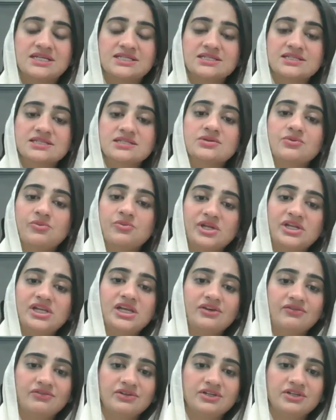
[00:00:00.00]
This is a
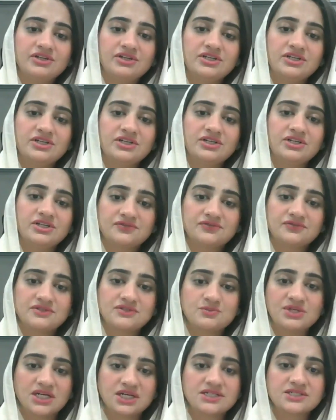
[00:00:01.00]
very evident difference
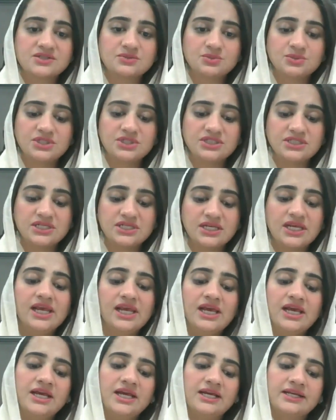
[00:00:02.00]
between IELTS and
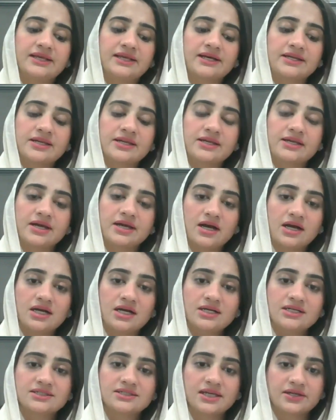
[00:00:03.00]
PTE, that in
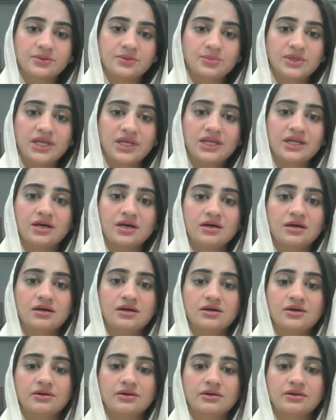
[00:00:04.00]
IELTS, I repeat,
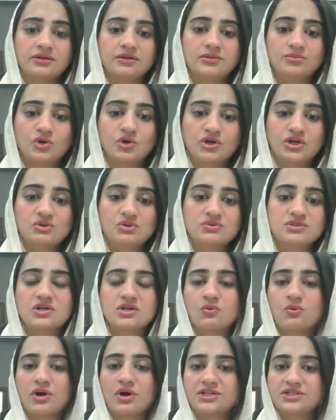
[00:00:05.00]
the modules
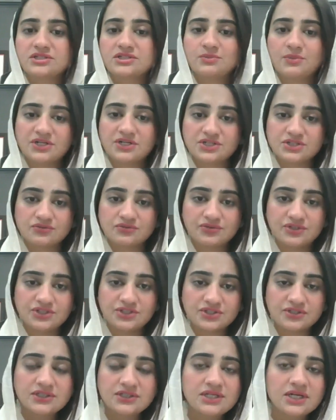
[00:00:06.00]
are quite independent of
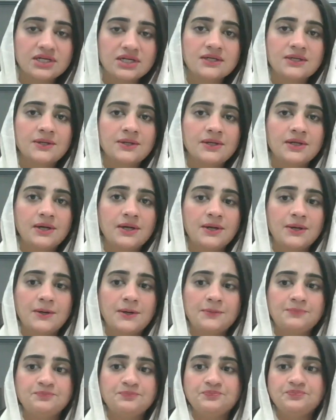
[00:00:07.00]
each other.
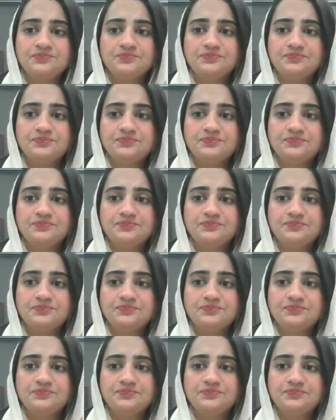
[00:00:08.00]
um,